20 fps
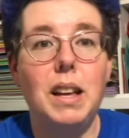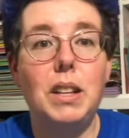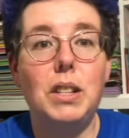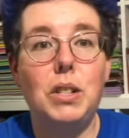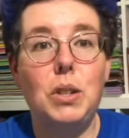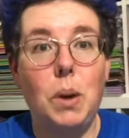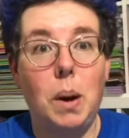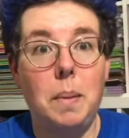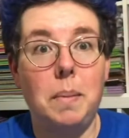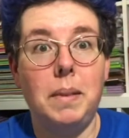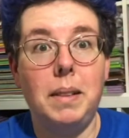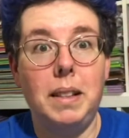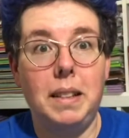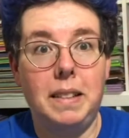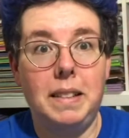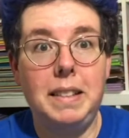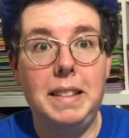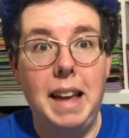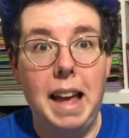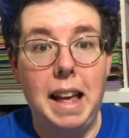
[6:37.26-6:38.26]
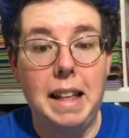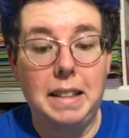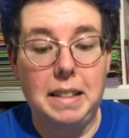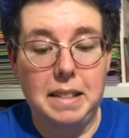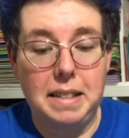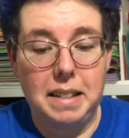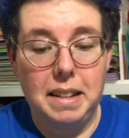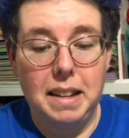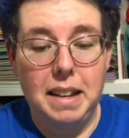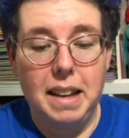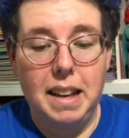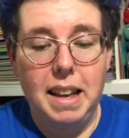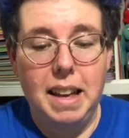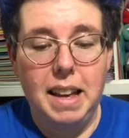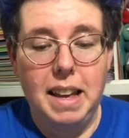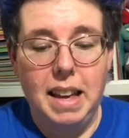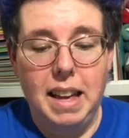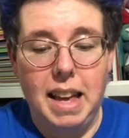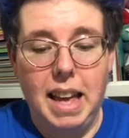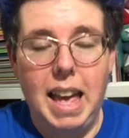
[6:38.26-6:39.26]
So I'm a little dense.
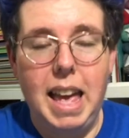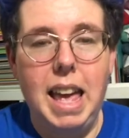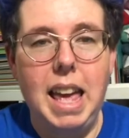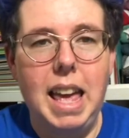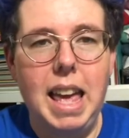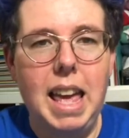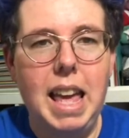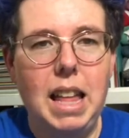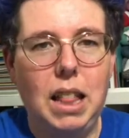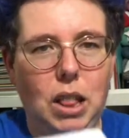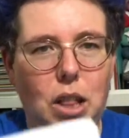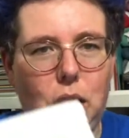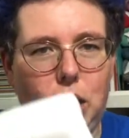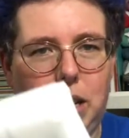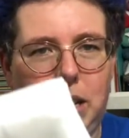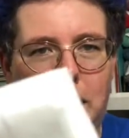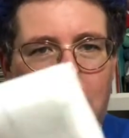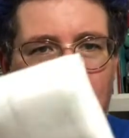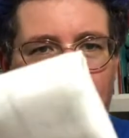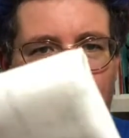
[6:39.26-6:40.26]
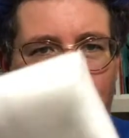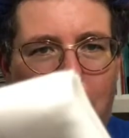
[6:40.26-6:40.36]
It looks like